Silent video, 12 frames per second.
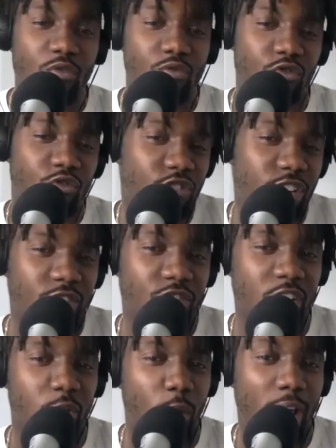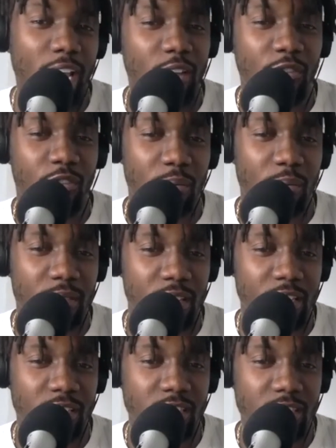really run away from
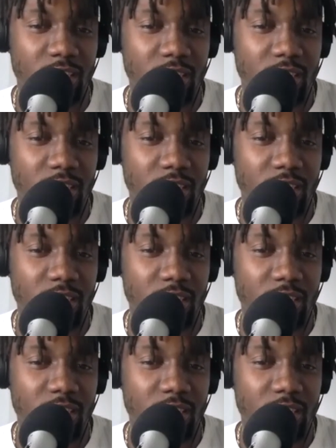this.